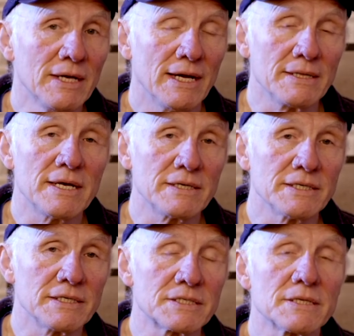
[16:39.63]
and that
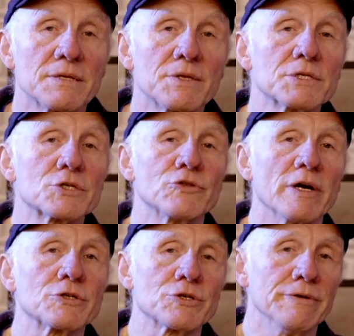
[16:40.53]
is the
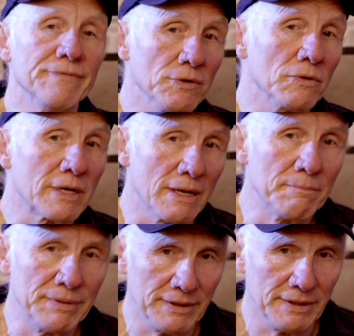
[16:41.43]
structure of your
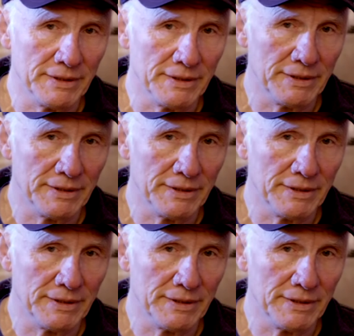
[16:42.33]
company.